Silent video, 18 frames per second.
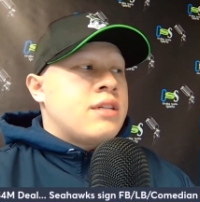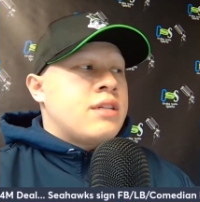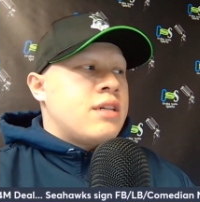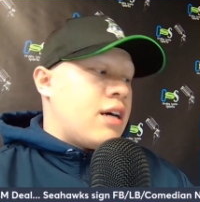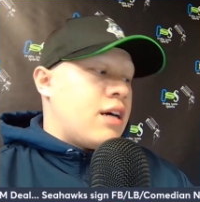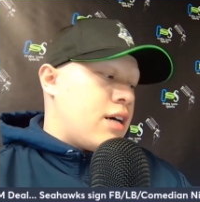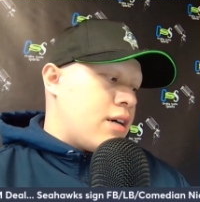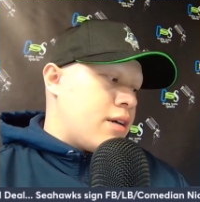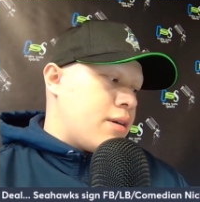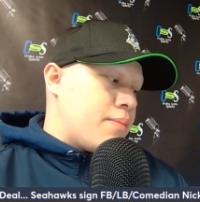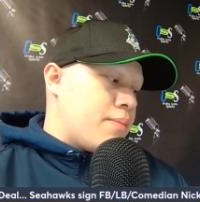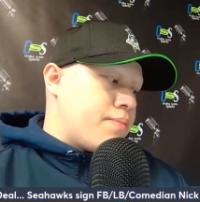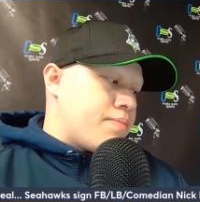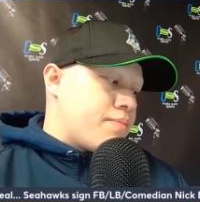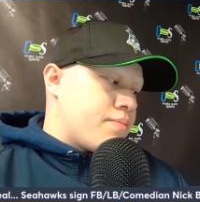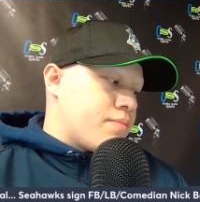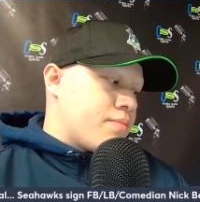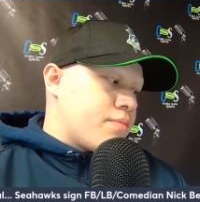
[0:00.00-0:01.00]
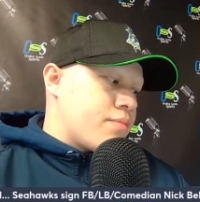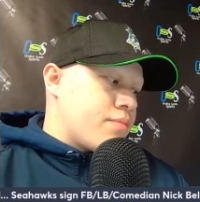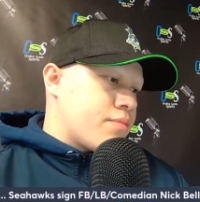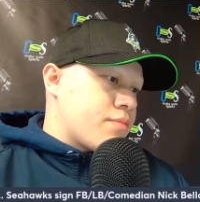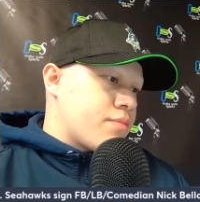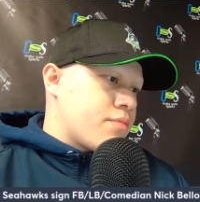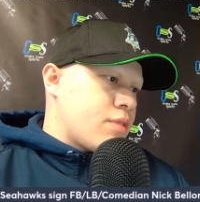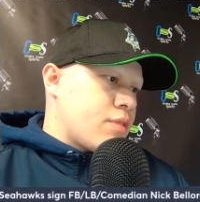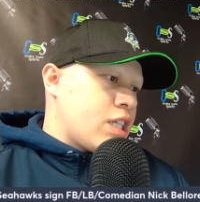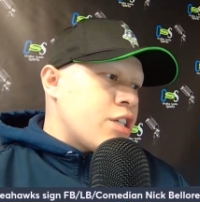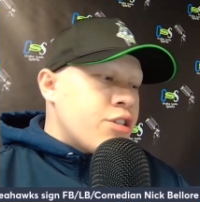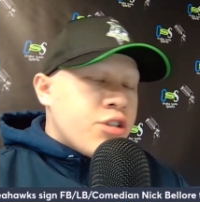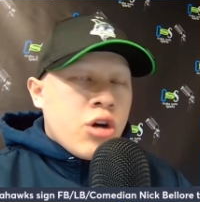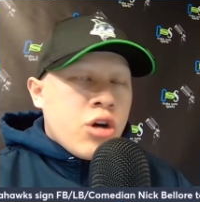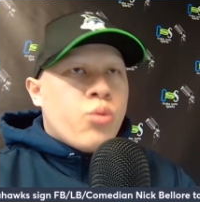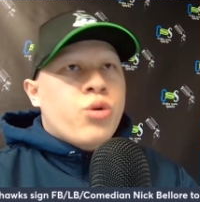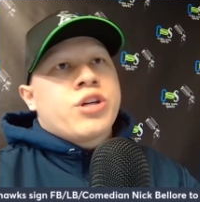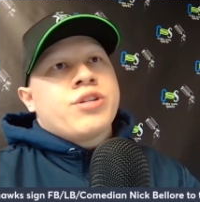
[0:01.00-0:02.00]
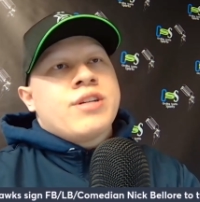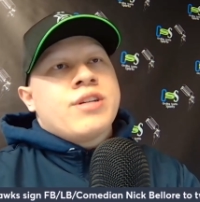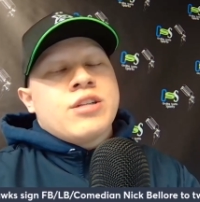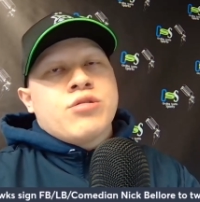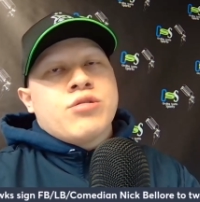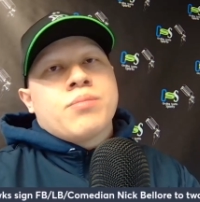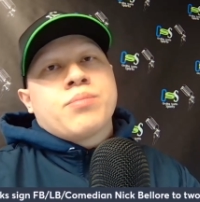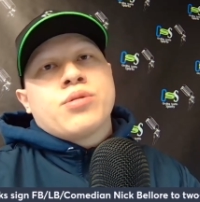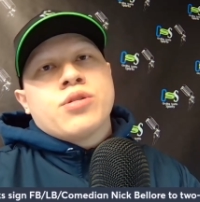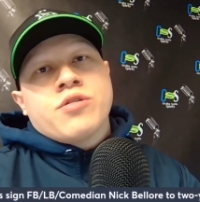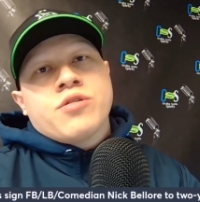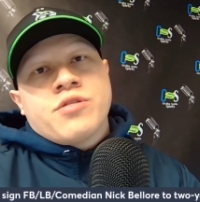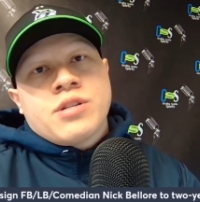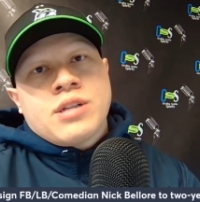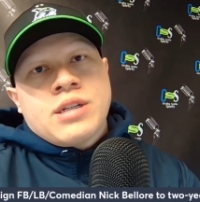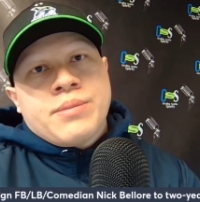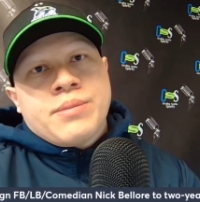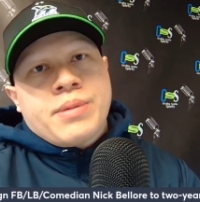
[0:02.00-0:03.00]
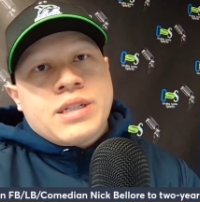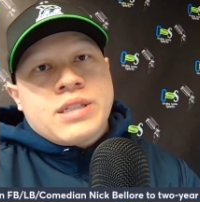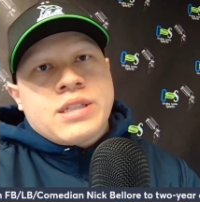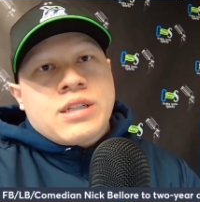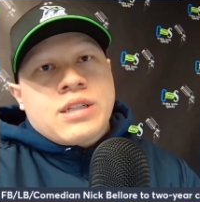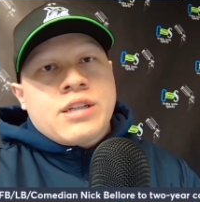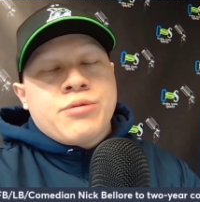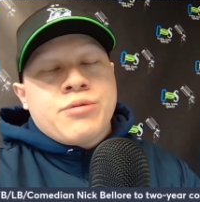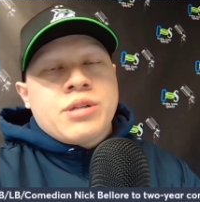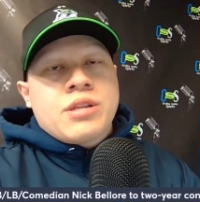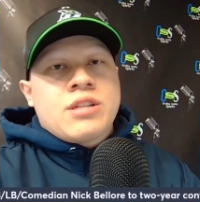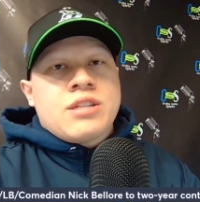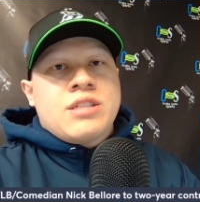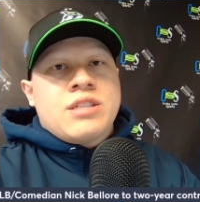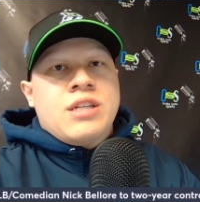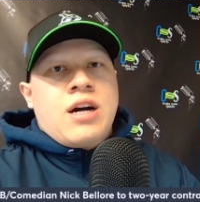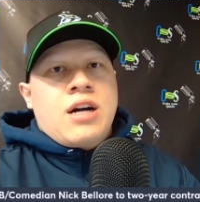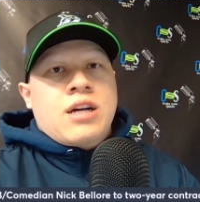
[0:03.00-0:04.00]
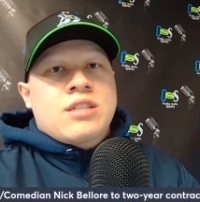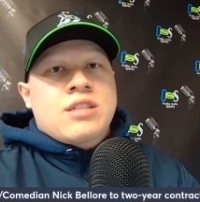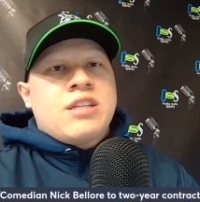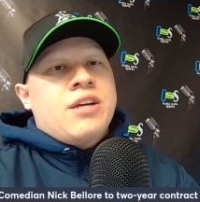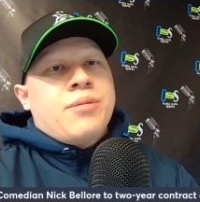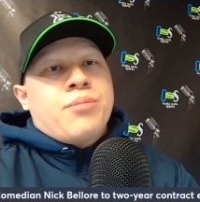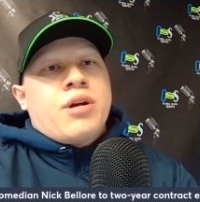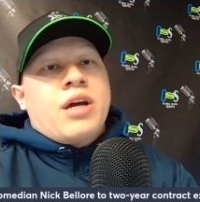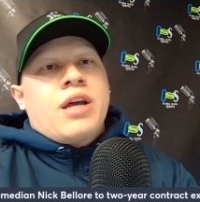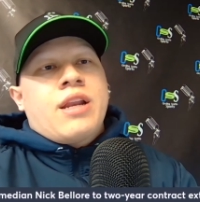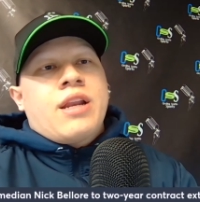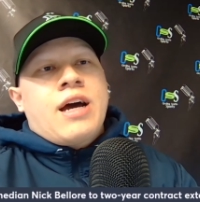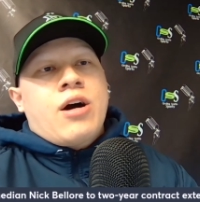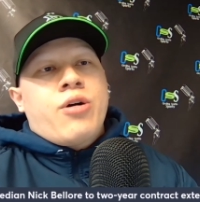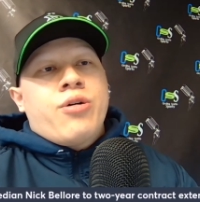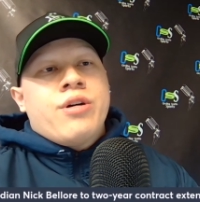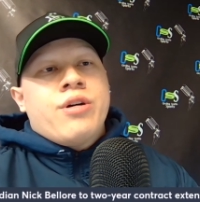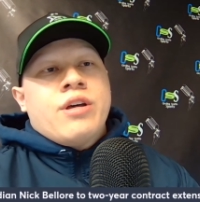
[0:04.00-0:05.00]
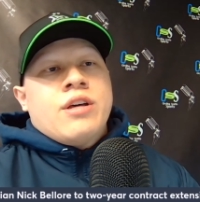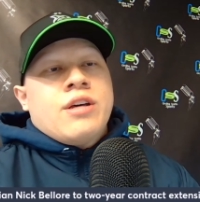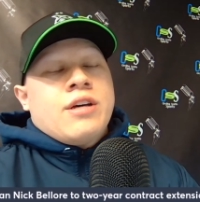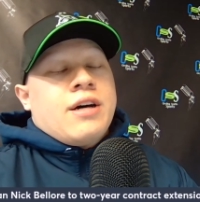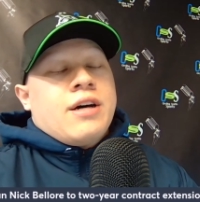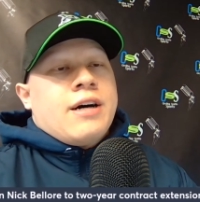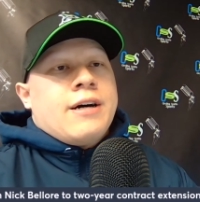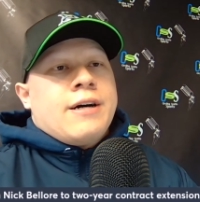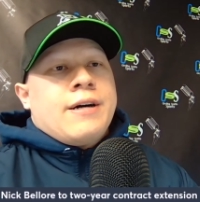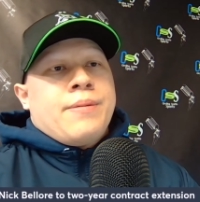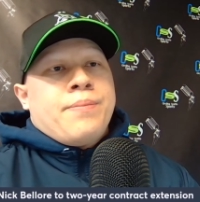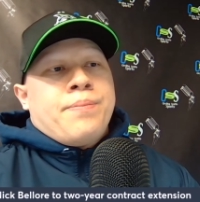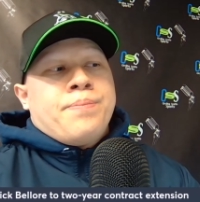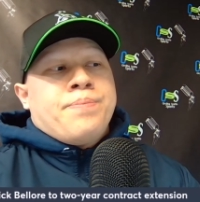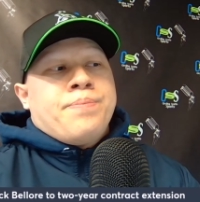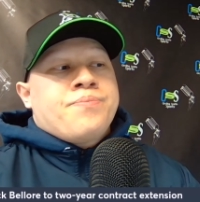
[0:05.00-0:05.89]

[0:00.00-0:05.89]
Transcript: Um, you know where you need to improve, basically, with the Seahawks team right now. Um